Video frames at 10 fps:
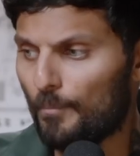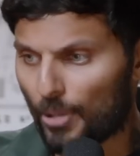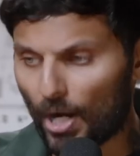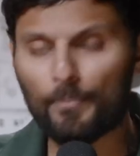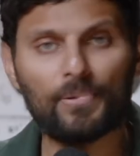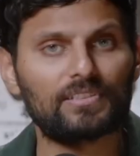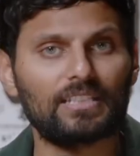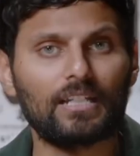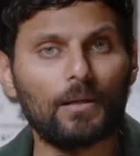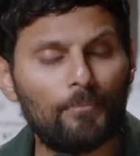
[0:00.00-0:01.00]
purpose
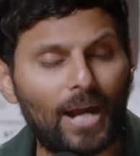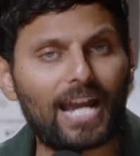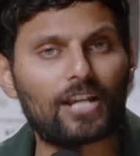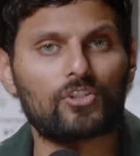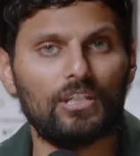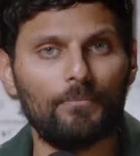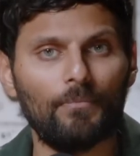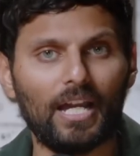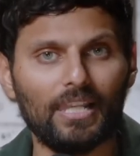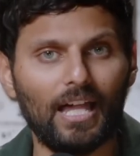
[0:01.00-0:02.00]
and compassion in
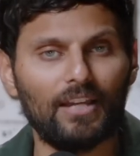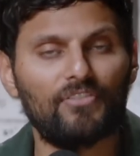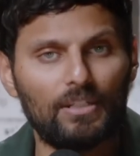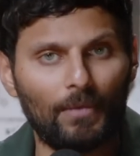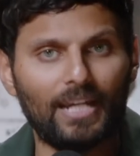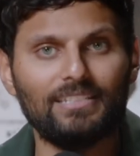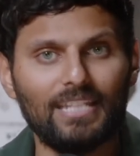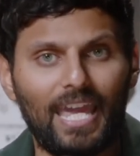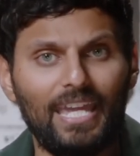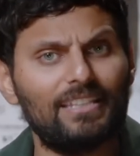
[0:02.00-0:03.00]
my life, in my day.